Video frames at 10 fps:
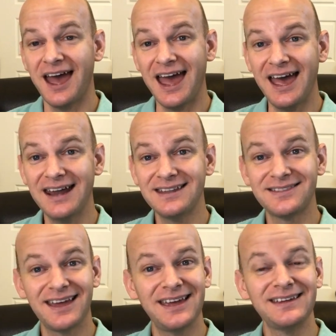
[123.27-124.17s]

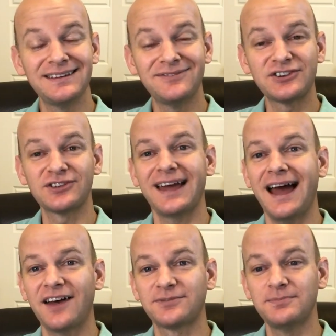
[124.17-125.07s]
and they eventually
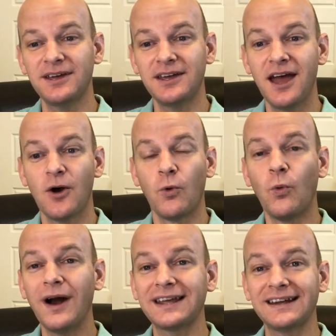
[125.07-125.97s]
asked me,
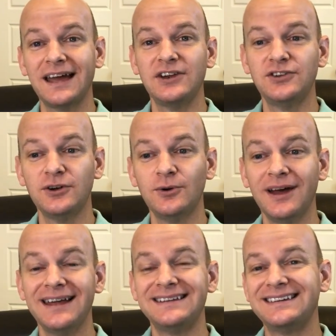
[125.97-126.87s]
what can I do
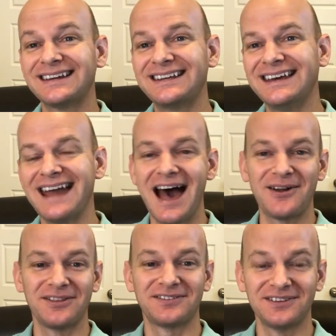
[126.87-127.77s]
to get
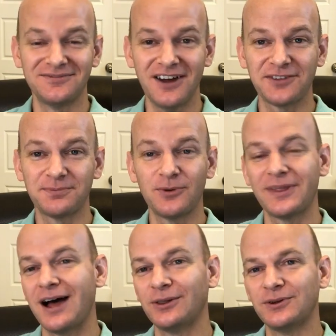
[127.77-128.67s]
out of this investment
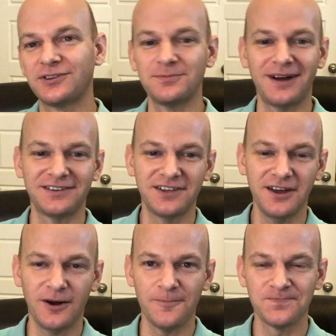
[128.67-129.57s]
without losing my
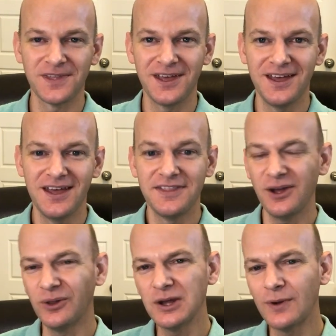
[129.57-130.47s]
tail?
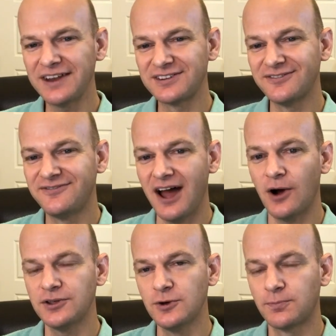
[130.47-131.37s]
The only way to
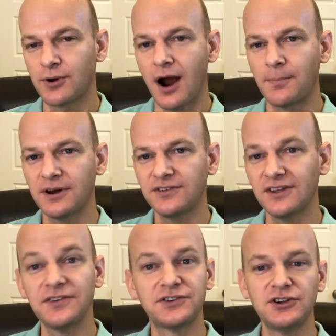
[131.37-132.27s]
value properties
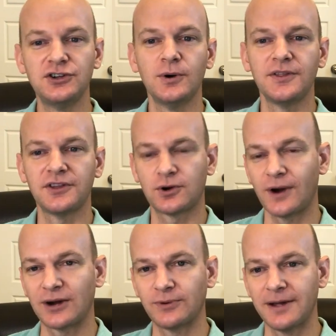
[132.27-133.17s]
is to do it the
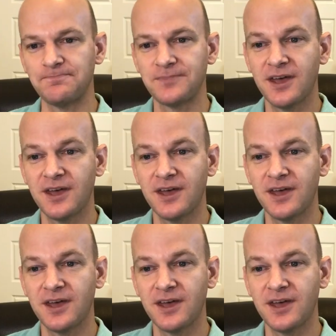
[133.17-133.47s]
correct way.